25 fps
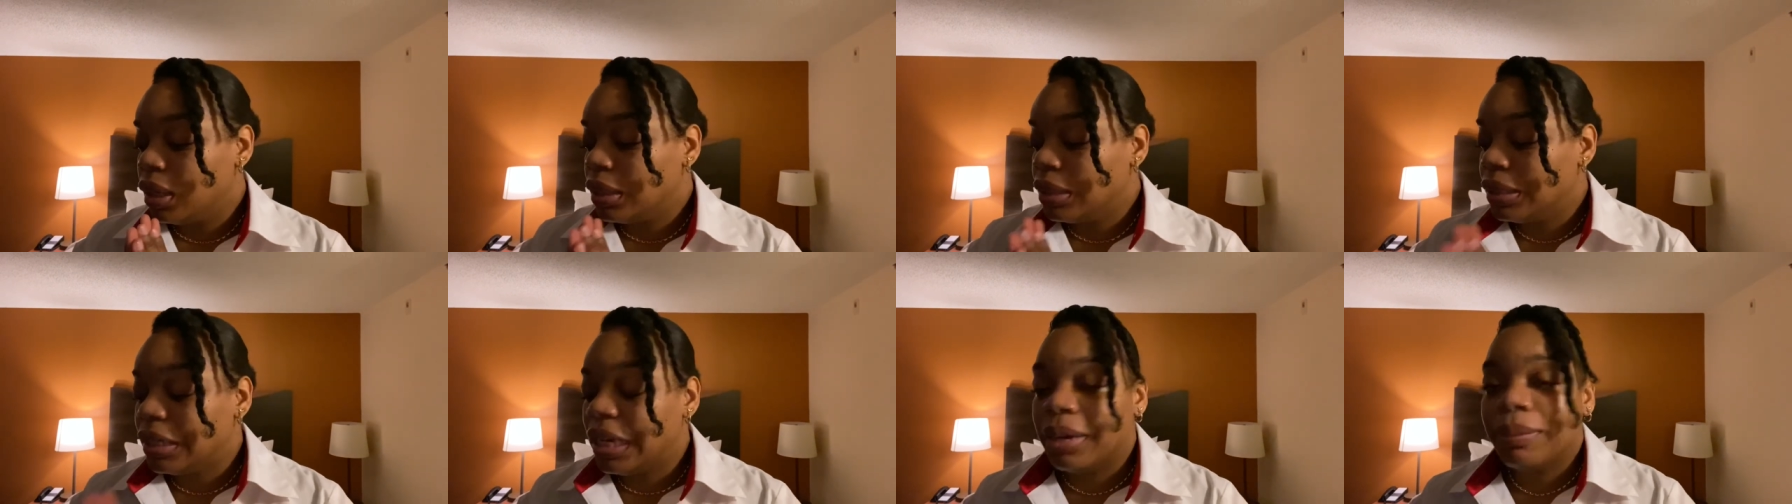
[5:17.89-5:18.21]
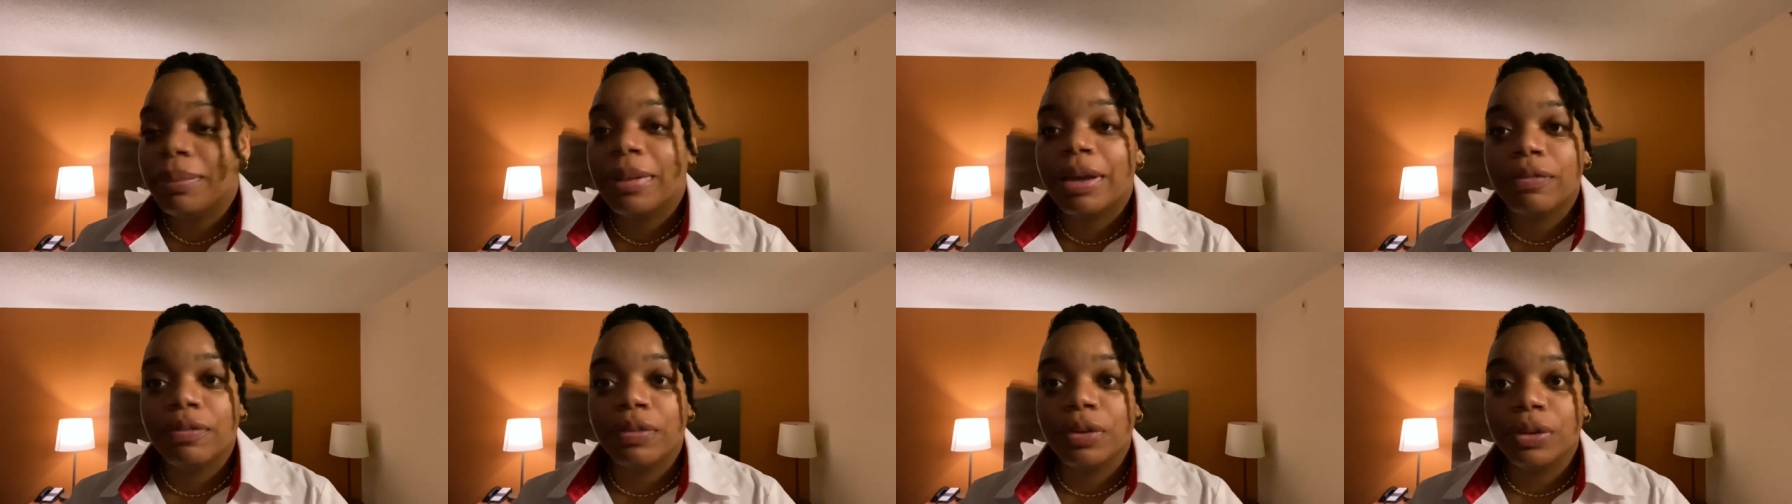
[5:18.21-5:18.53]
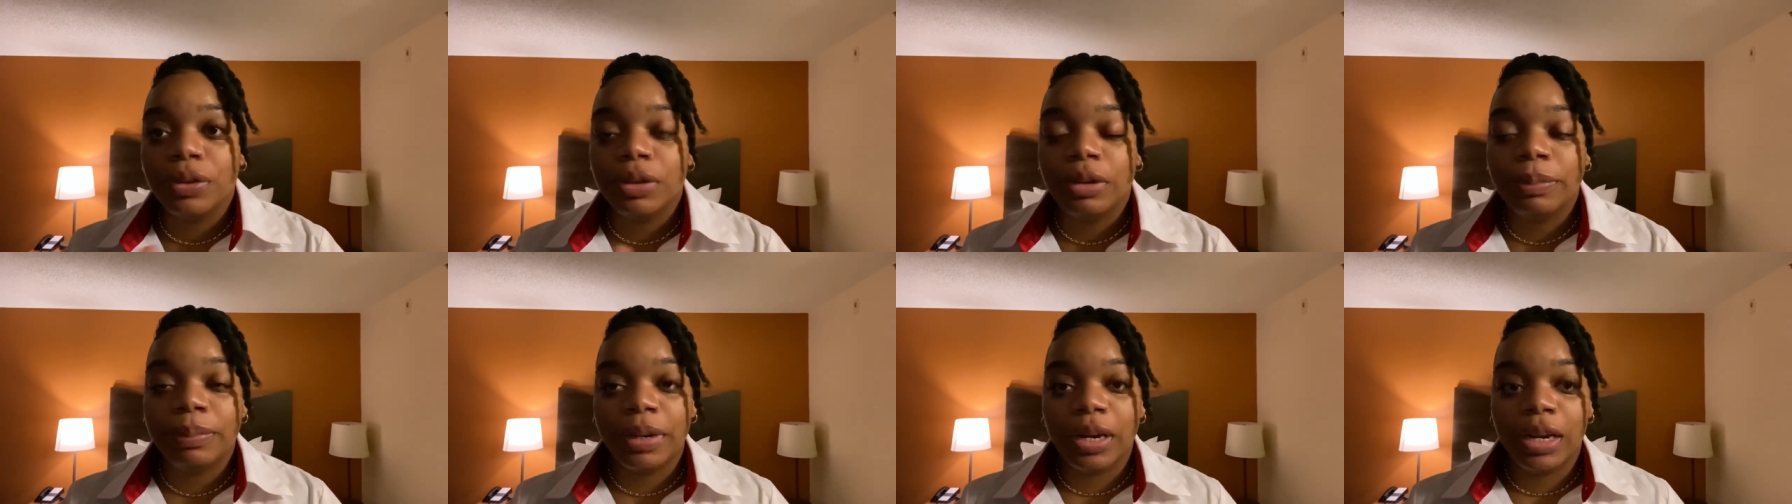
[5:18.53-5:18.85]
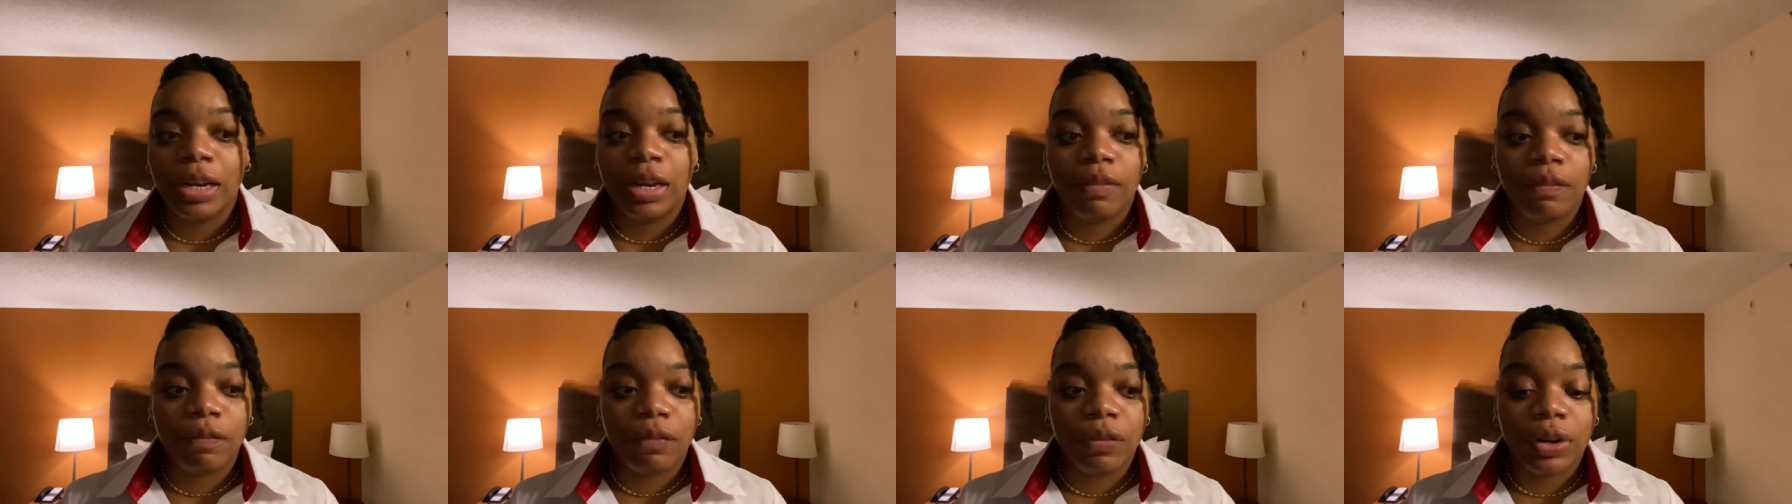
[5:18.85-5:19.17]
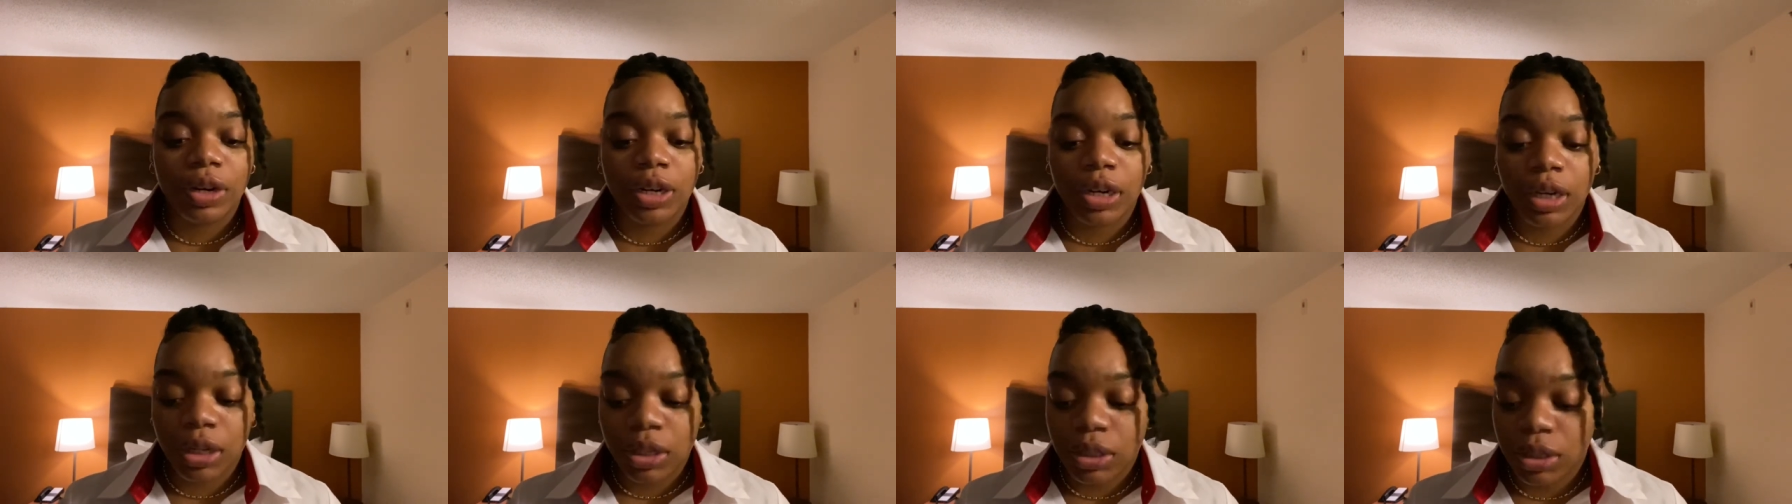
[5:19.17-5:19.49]
take my food, put it in the
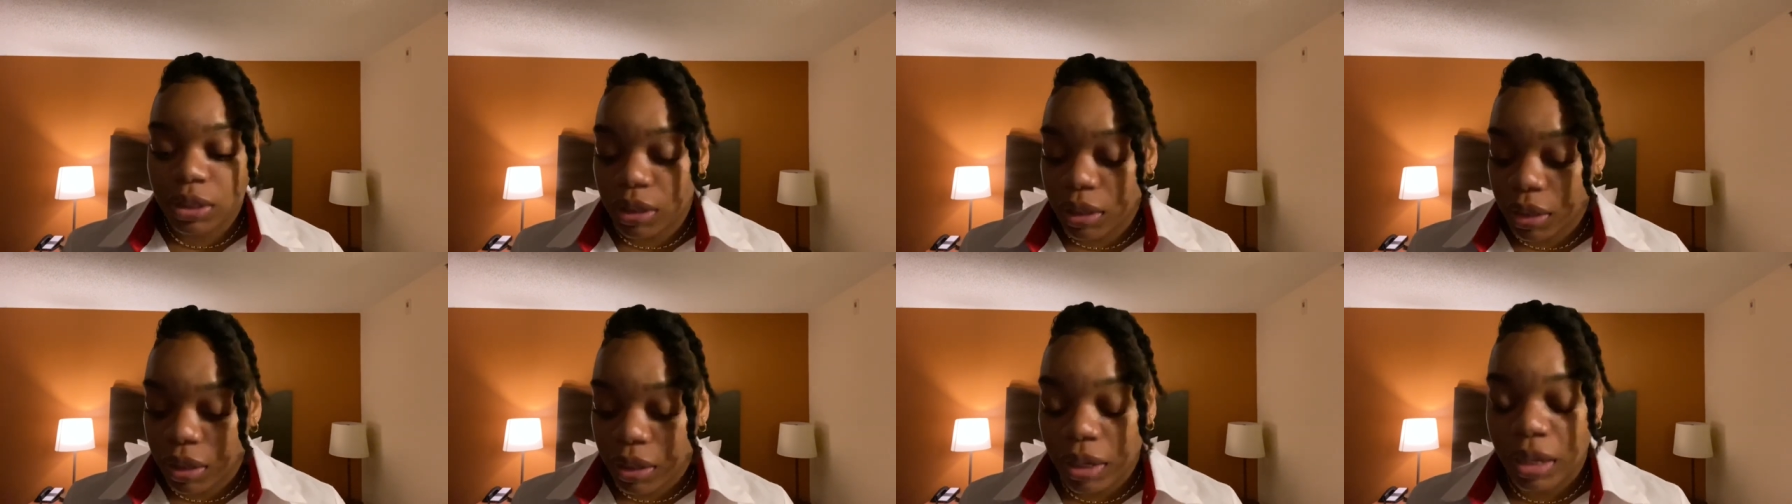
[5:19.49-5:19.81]
fridge.